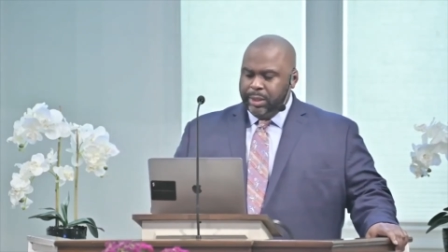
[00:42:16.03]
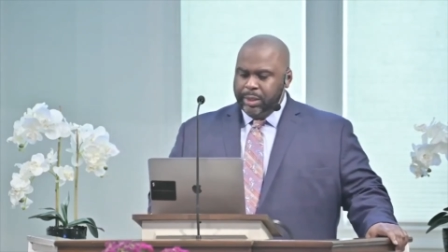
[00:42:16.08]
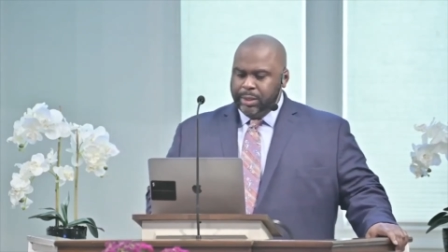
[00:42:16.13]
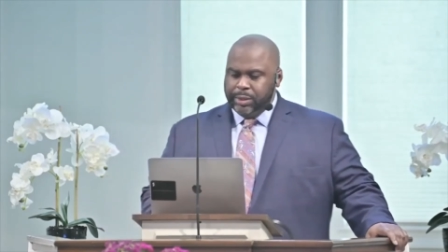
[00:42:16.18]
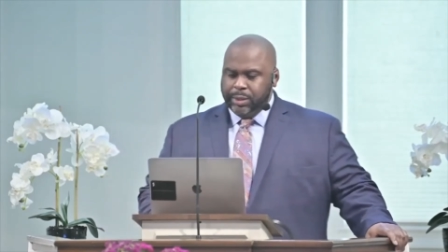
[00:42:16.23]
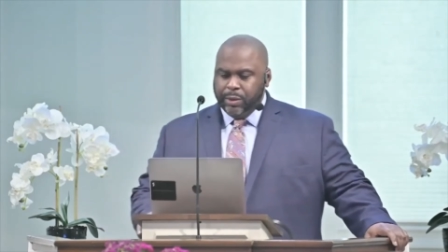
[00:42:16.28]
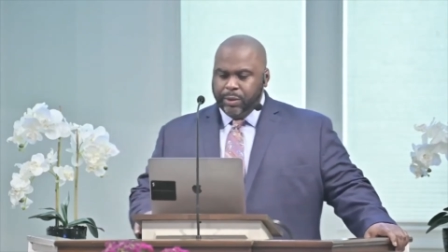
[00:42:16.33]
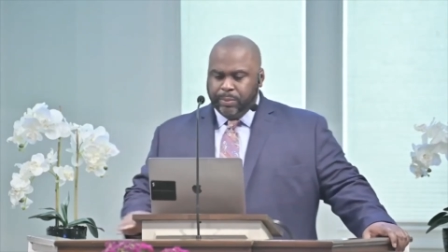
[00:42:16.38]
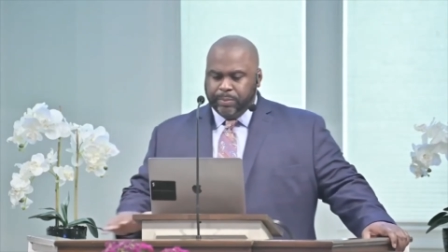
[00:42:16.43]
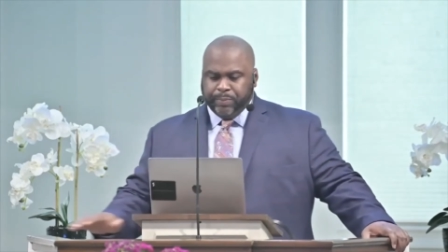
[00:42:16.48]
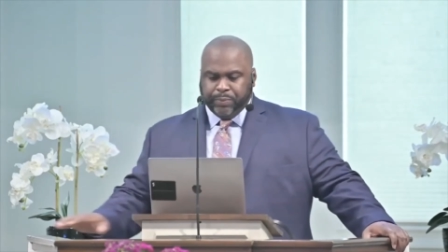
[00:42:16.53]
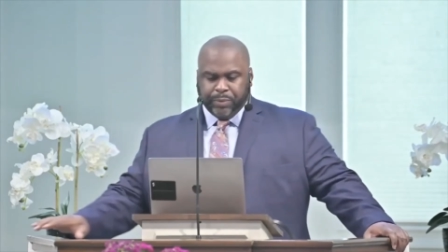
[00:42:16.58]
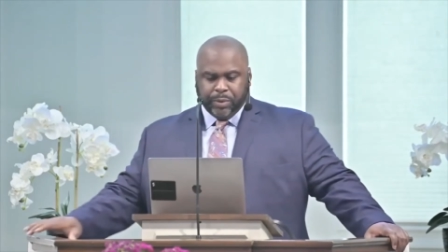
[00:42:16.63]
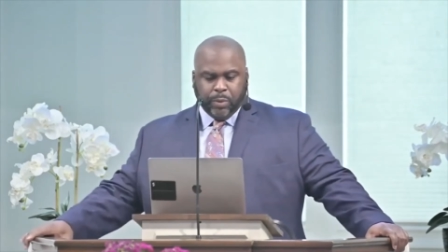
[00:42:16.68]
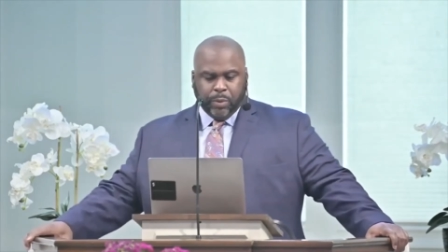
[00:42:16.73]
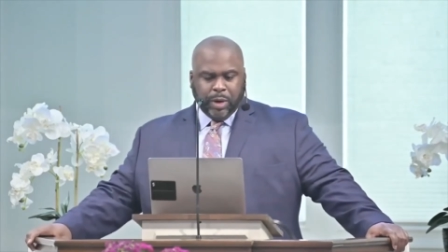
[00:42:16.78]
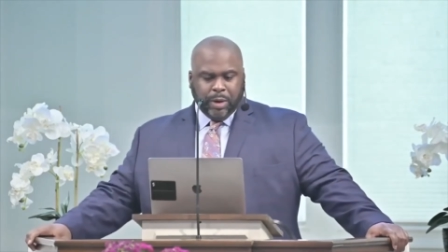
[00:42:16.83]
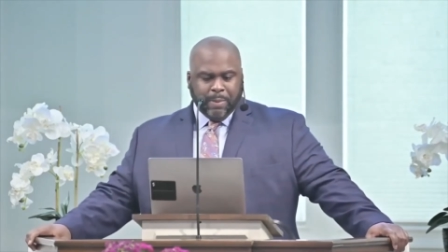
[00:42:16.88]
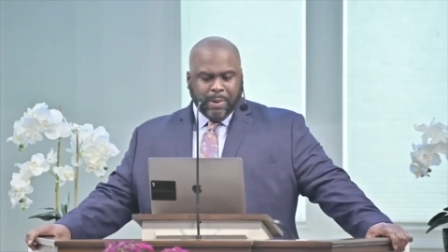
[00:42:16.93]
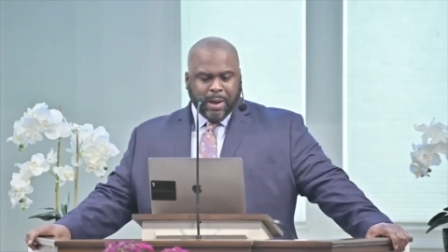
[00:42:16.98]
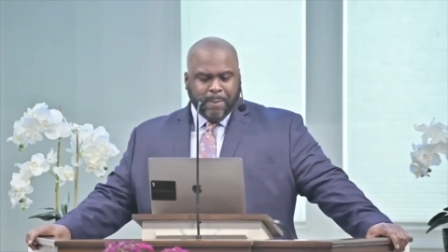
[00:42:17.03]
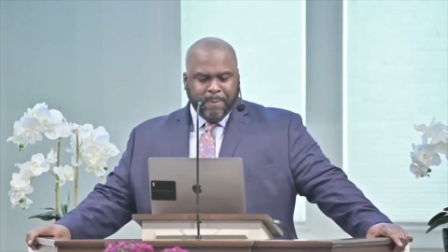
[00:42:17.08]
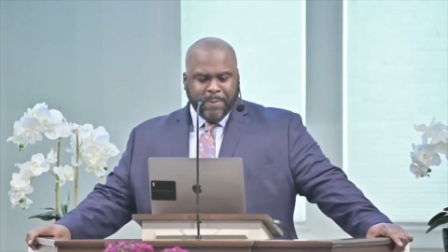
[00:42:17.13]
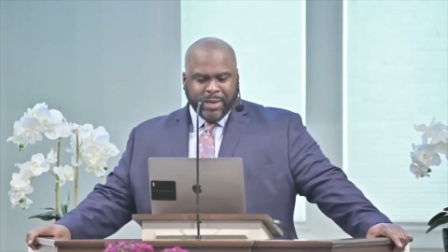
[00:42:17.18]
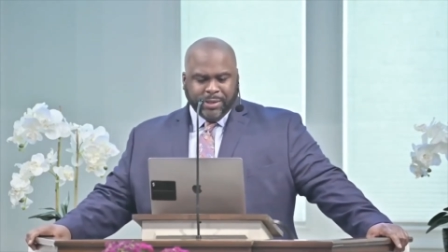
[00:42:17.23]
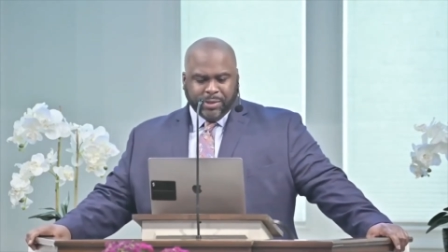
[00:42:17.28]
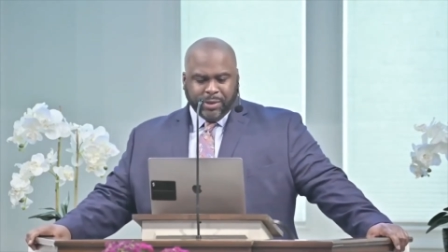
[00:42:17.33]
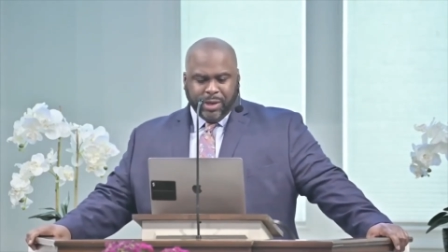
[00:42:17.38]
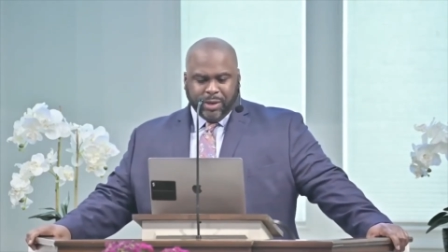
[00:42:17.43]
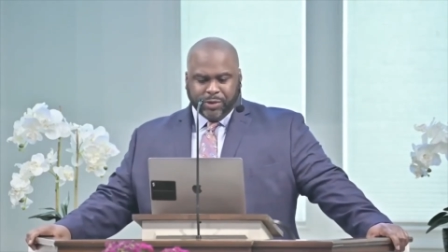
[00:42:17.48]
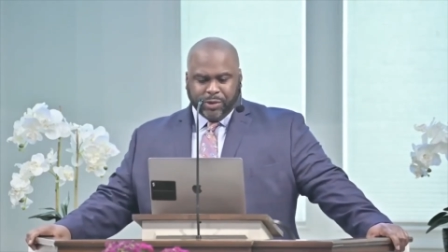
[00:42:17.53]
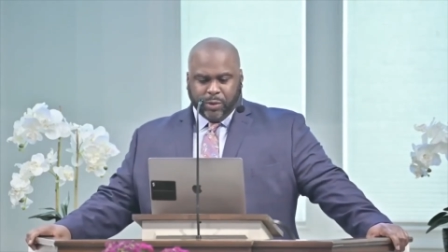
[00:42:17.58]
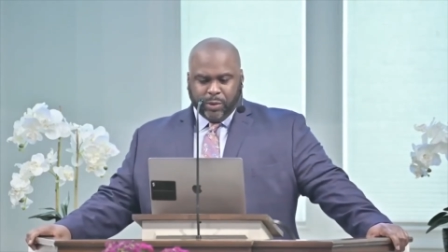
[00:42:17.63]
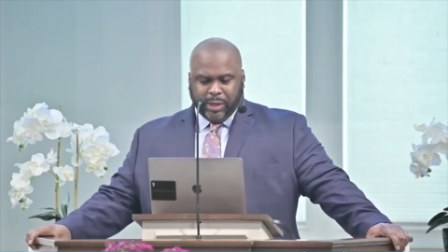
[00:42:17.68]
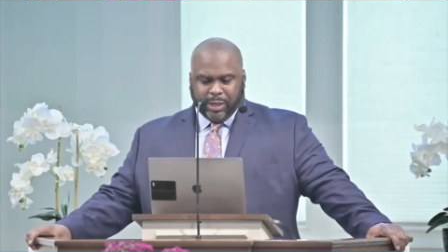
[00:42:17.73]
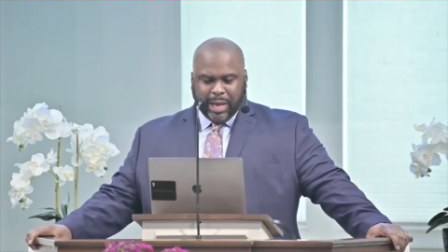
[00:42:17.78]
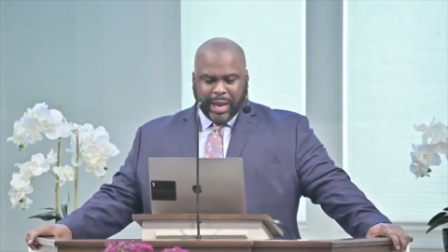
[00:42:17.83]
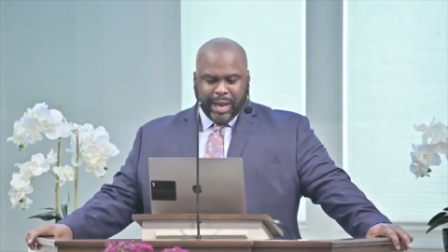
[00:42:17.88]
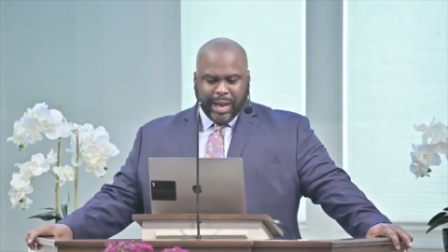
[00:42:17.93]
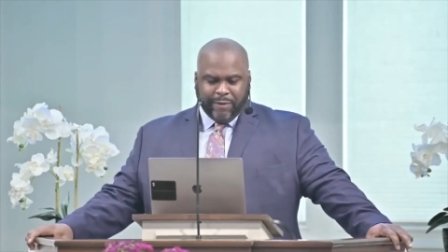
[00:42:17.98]
So, what about mental health? So,
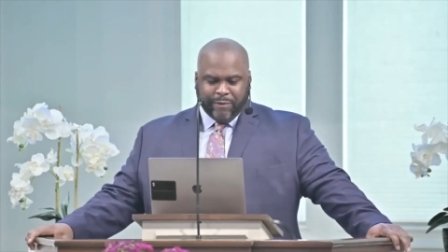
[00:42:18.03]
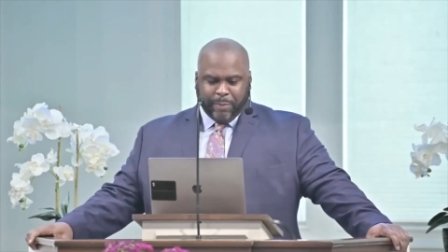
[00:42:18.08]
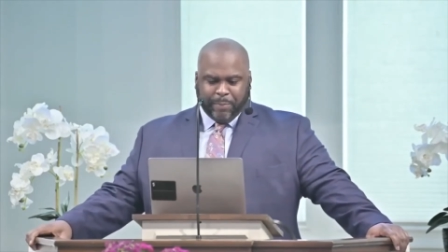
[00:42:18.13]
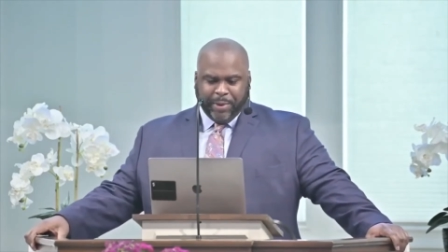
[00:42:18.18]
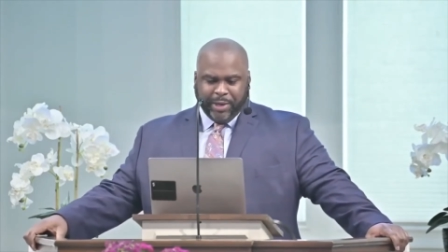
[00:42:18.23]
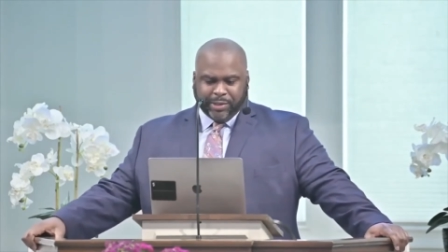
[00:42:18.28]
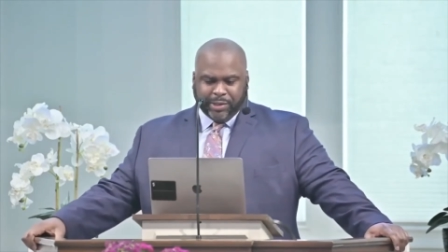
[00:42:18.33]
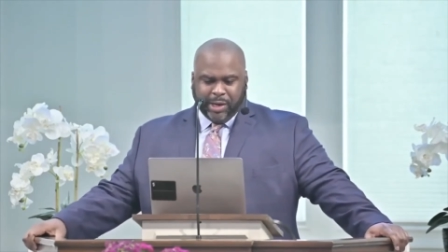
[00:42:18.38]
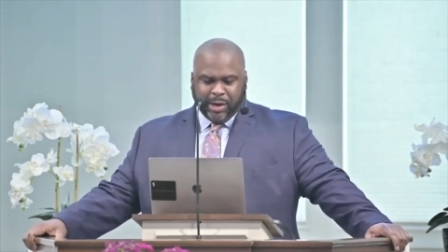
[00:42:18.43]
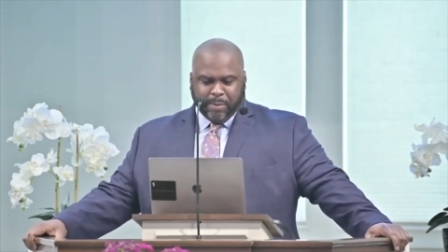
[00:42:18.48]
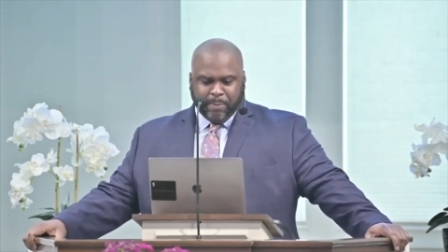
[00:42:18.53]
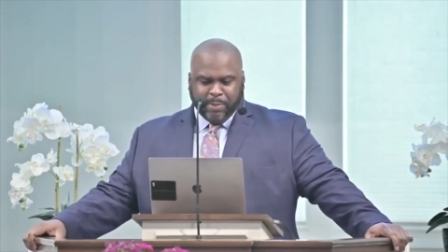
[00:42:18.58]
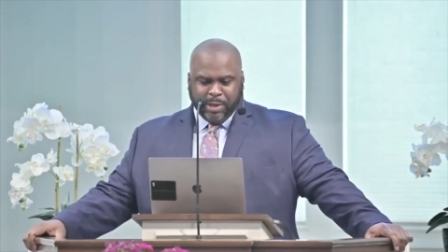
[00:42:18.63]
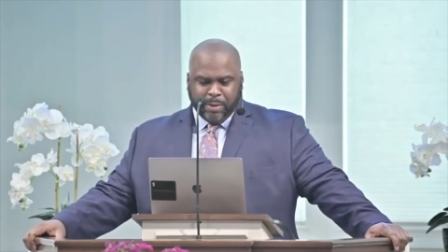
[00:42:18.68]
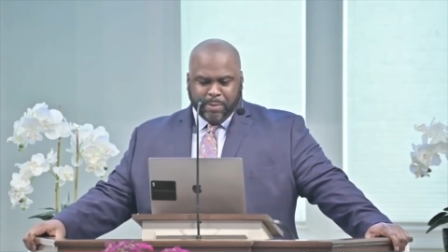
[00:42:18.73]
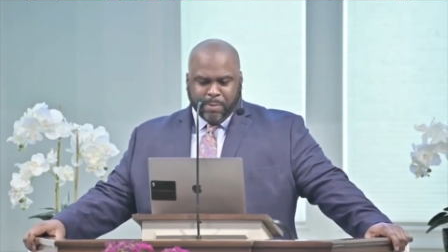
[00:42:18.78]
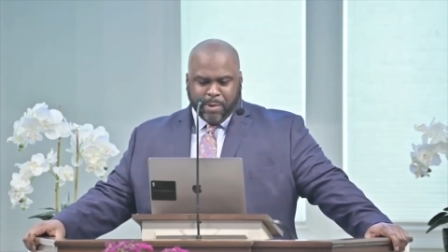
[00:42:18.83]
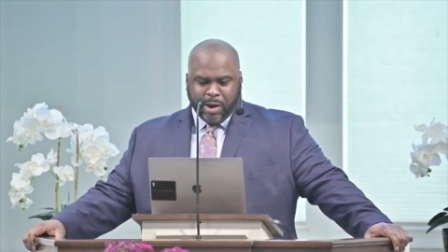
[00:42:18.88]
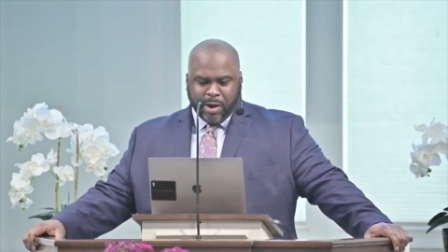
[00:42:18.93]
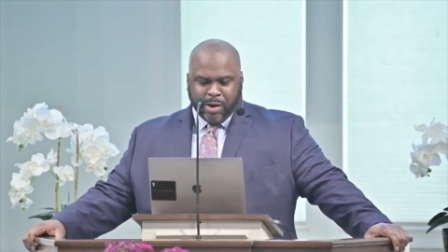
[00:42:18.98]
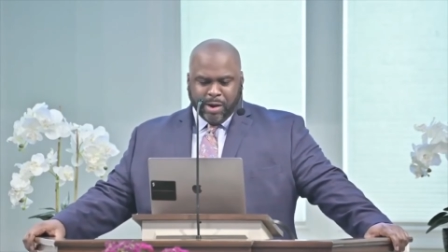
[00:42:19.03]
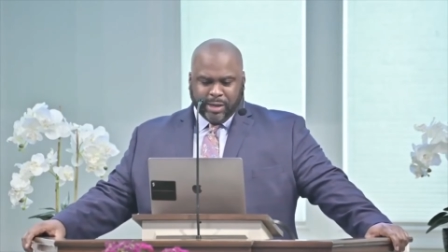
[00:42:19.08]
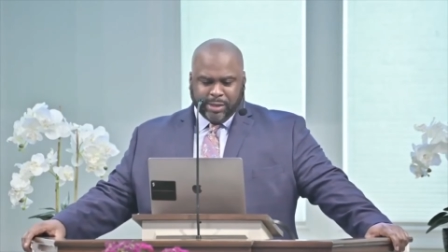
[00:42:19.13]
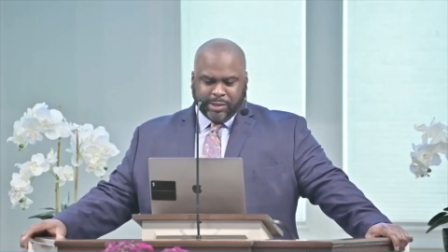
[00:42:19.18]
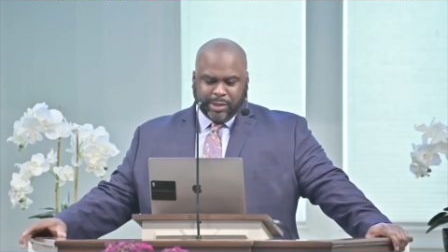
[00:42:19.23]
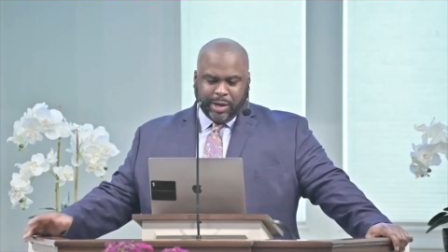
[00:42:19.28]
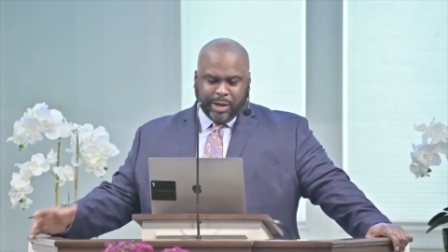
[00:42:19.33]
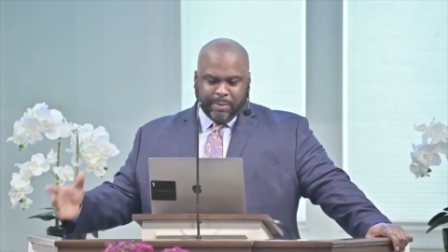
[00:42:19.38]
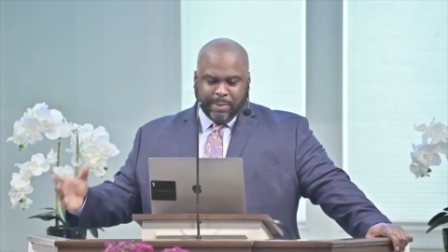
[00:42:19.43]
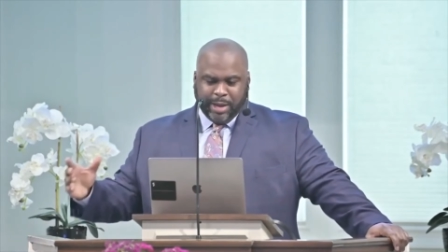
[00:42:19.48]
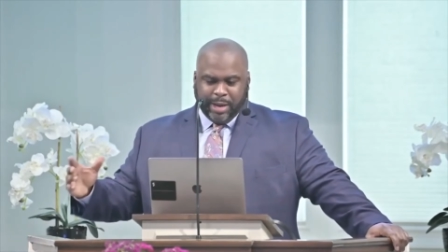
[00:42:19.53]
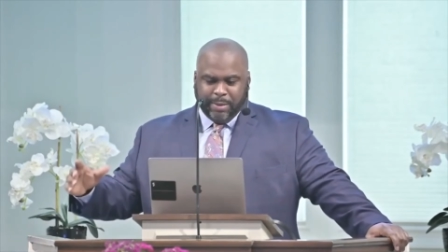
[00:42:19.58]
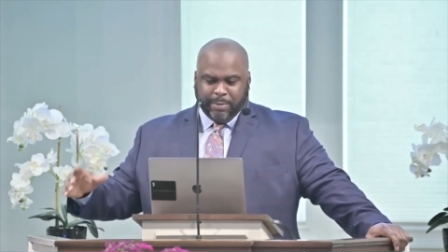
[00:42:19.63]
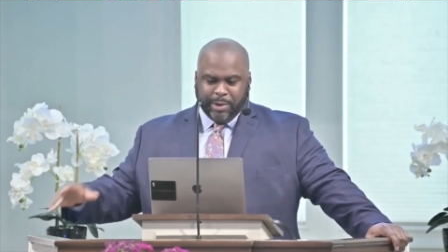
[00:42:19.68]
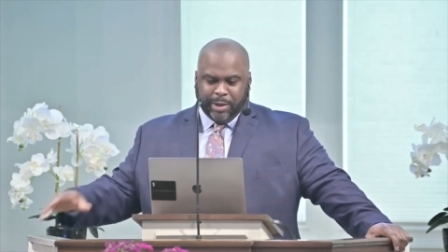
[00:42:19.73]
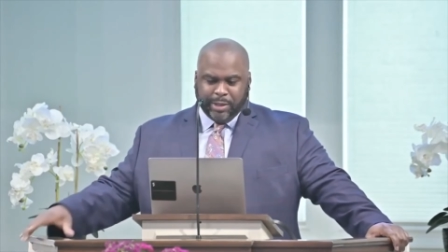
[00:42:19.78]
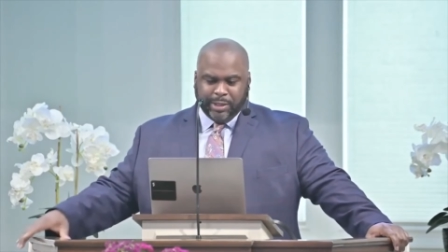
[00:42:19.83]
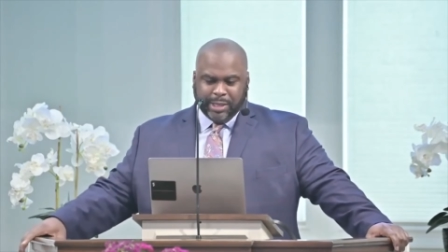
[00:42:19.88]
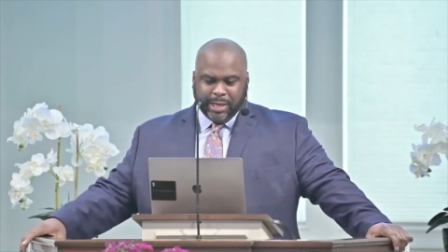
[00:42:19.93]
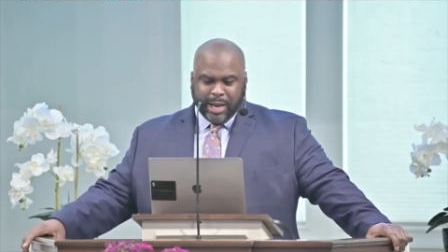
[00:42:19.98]
I have a picture here of Bill Maher. I talk about him
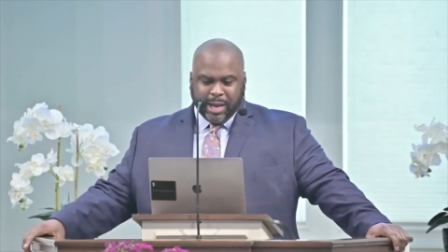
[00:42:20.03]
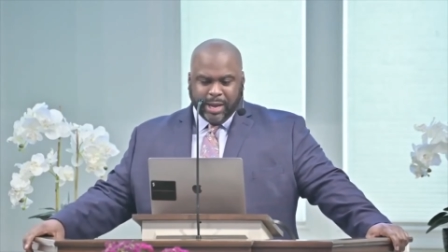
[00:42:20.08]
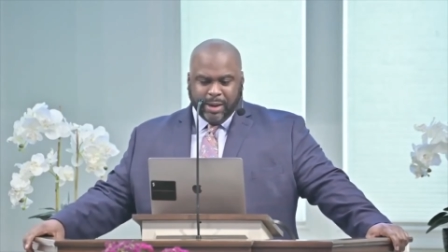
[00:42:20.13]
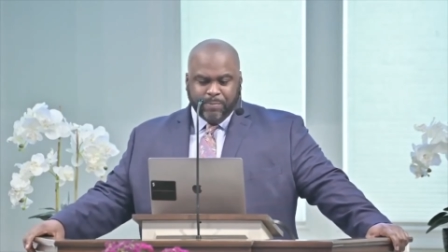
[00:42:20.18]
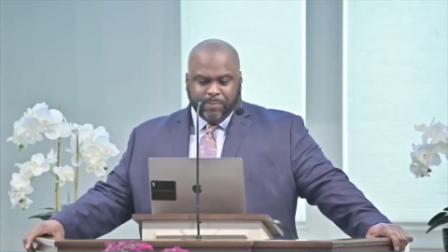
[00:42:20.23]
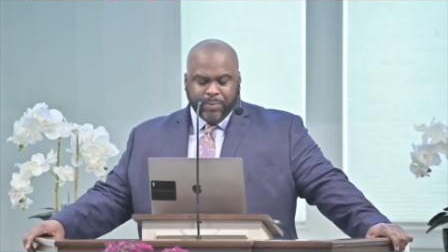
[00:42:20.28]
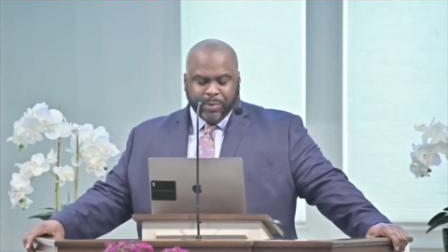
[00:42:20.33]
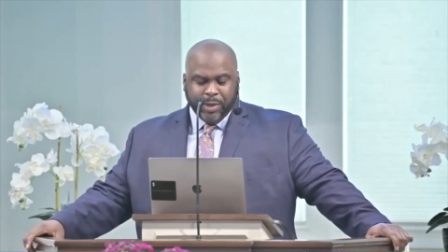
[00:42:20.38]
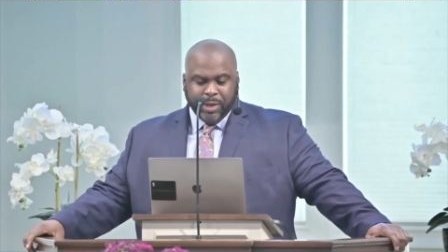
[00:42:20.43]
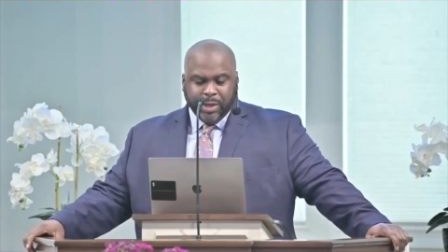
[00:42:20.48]
all the time.